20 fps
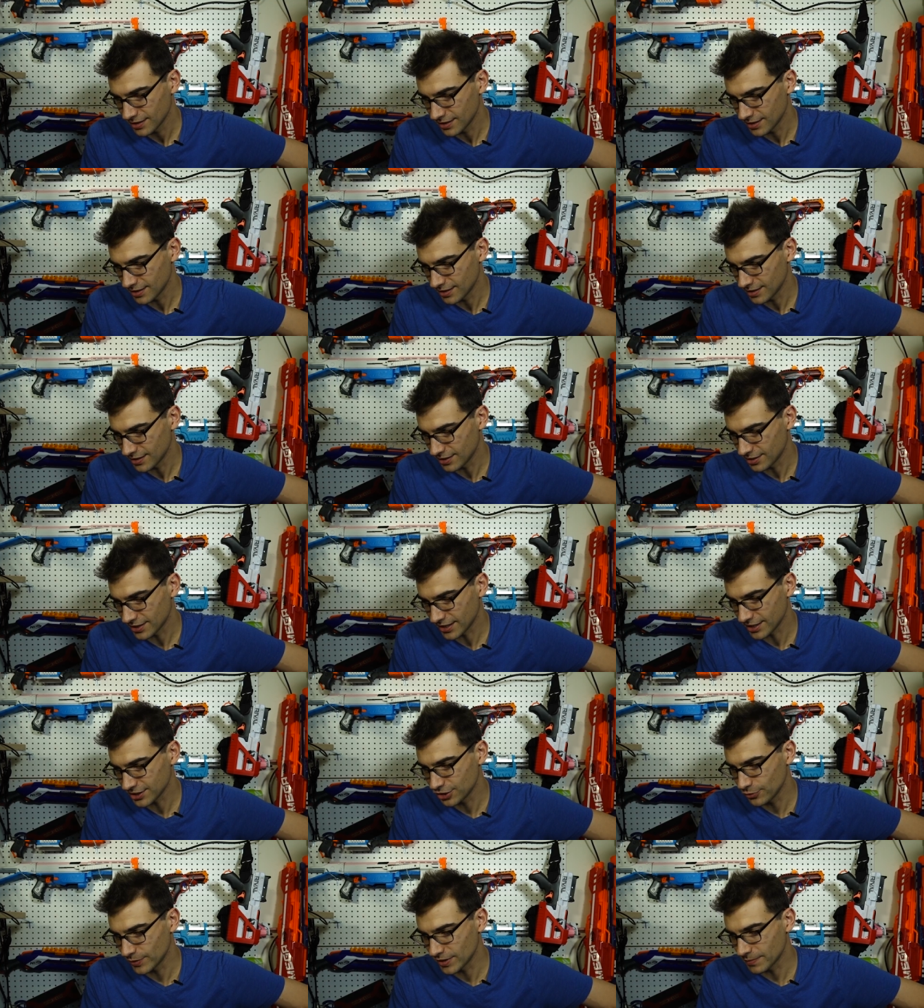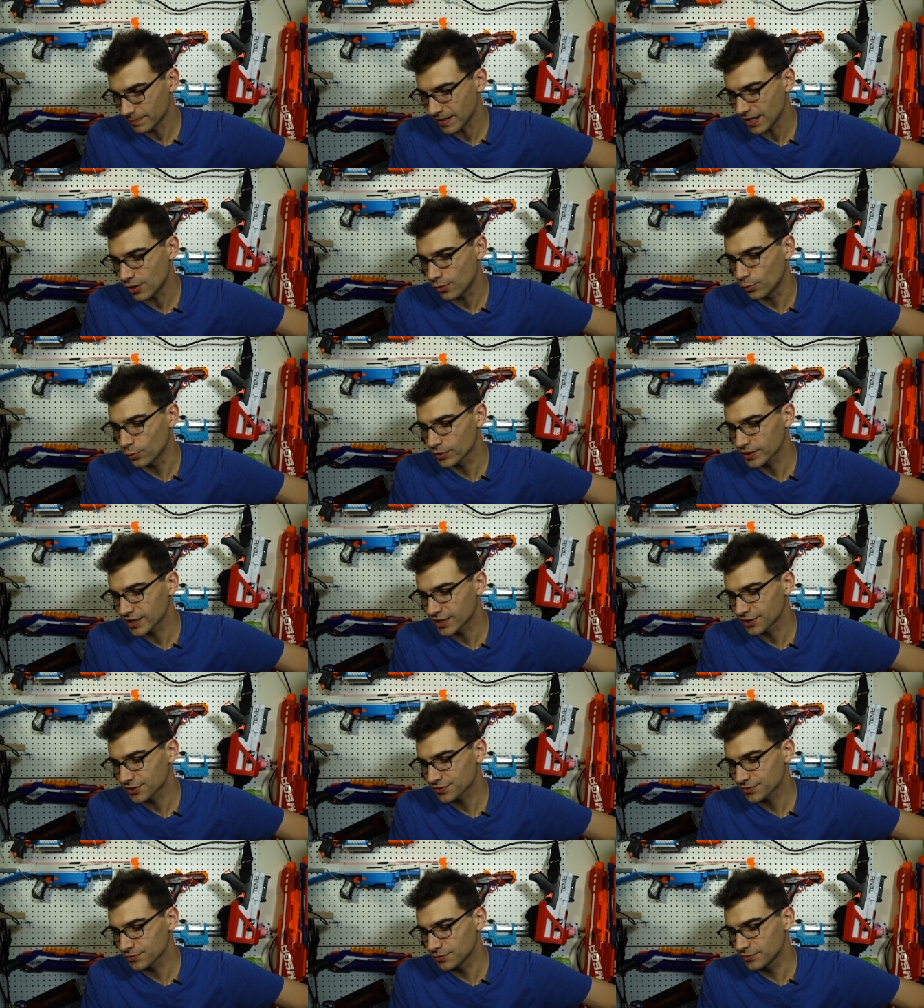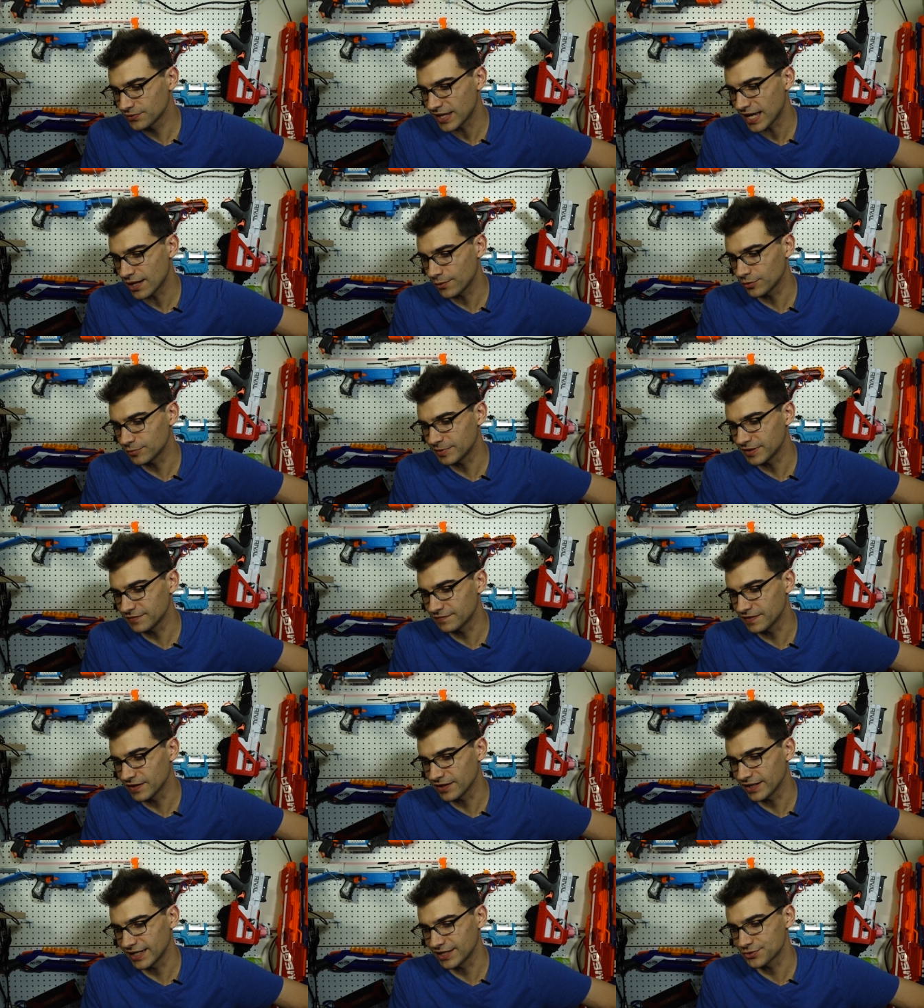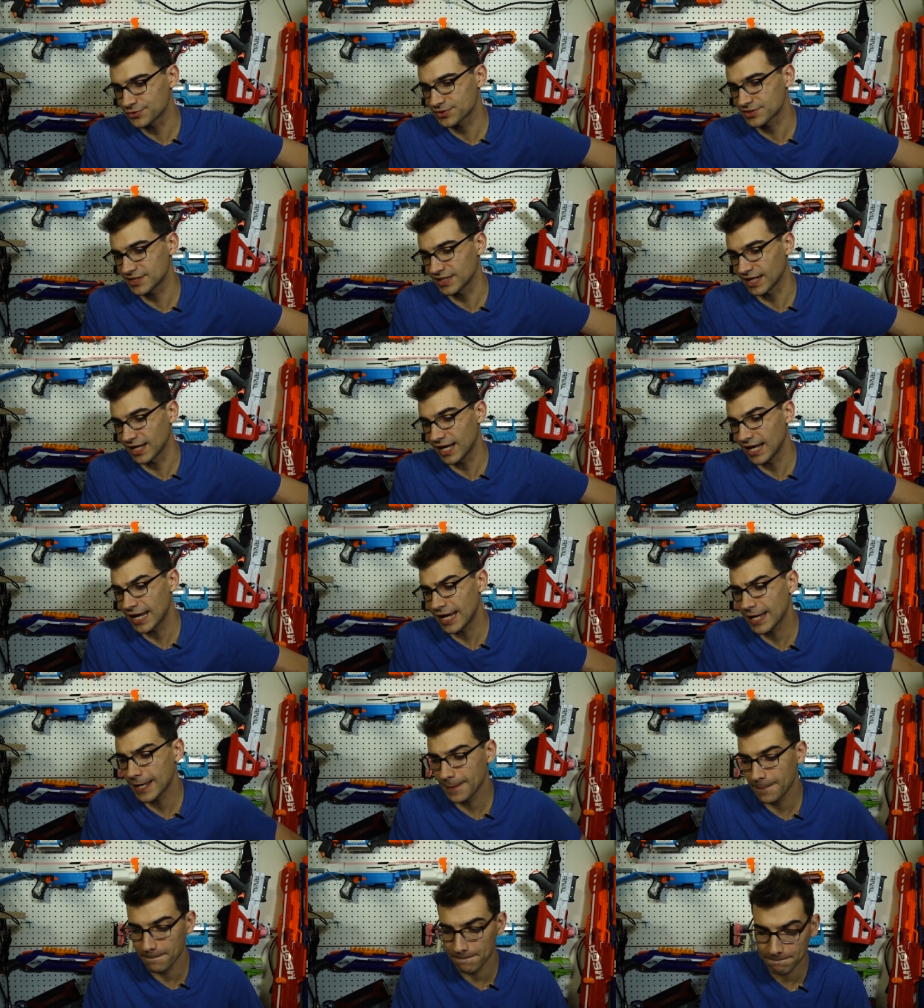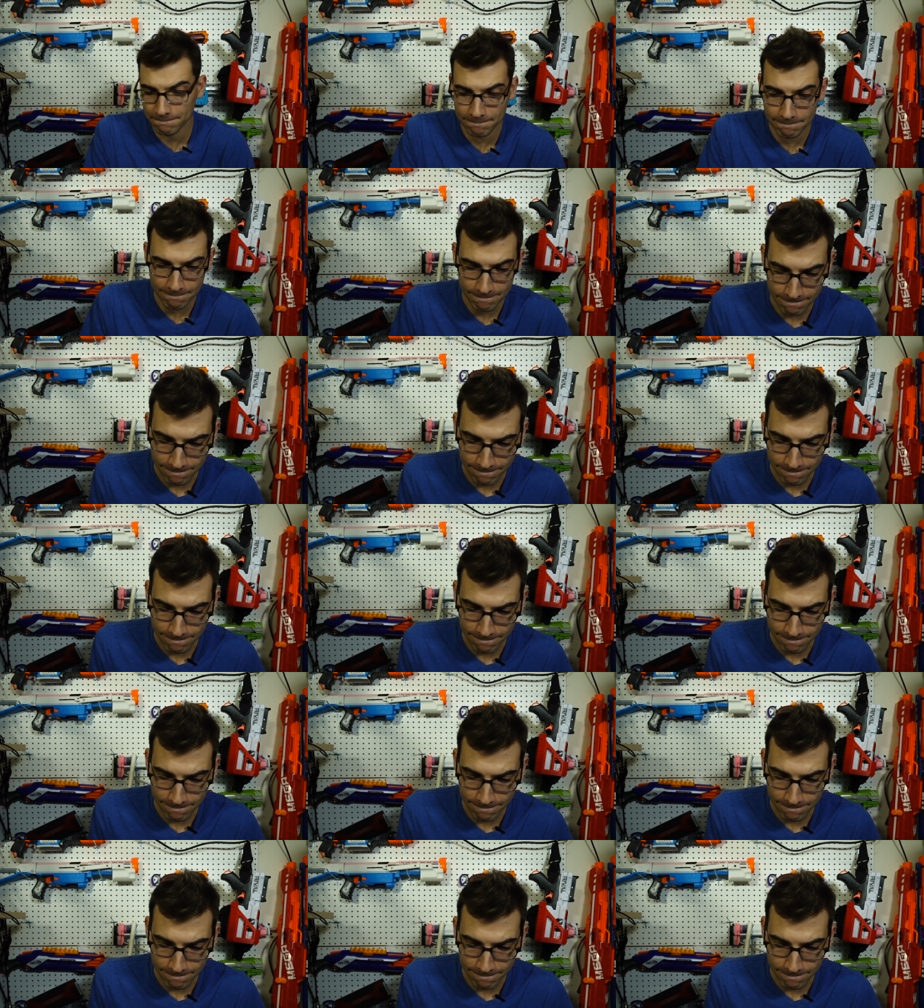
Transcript: uh, on how you went about working through that would be very interesting. Um,